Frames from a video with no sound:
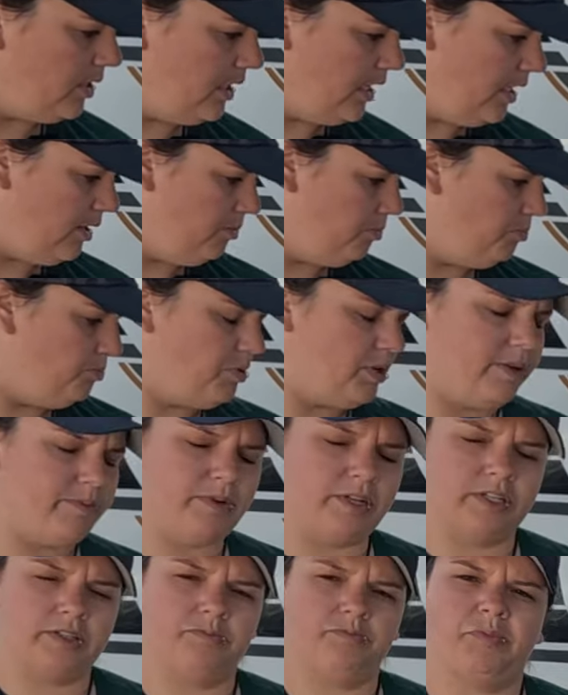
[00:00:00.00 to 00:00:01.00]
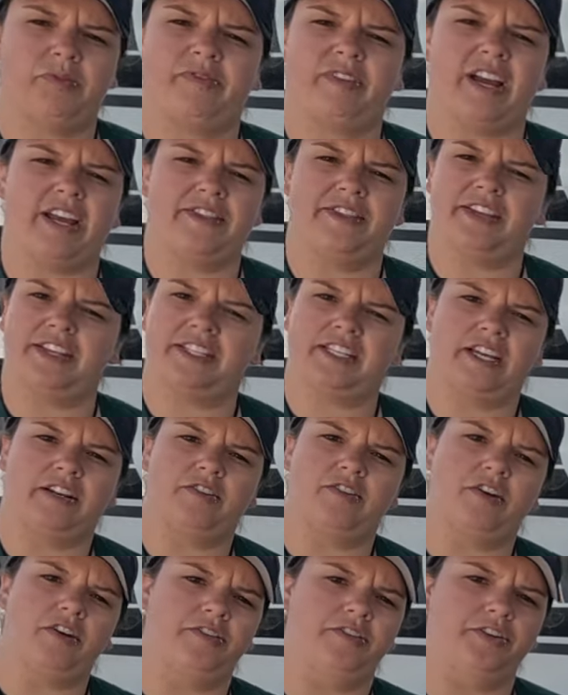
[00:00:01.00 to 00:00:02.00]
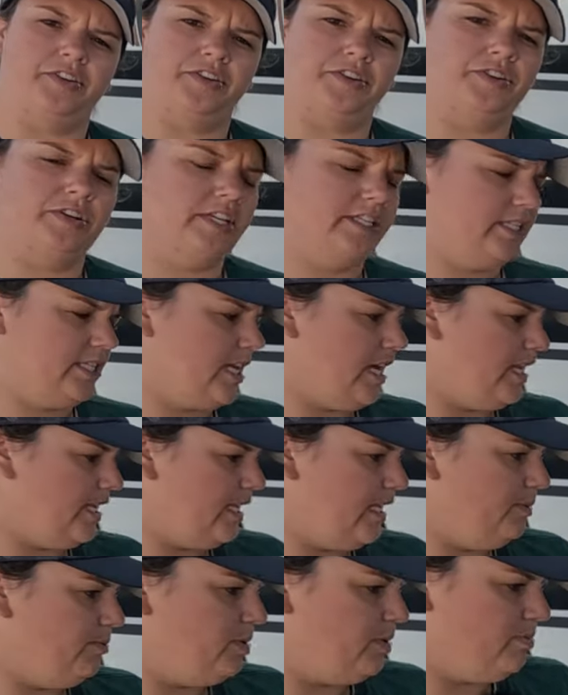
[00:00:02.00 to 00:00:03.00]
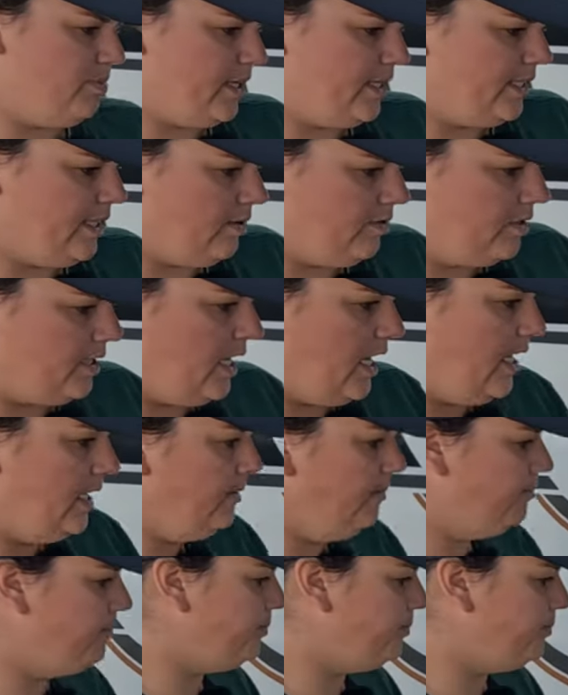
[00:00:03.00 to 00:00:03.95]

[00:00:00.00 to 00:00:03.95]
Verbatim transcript: They pretty much provide this on all their units, kind of keeps the mess outside.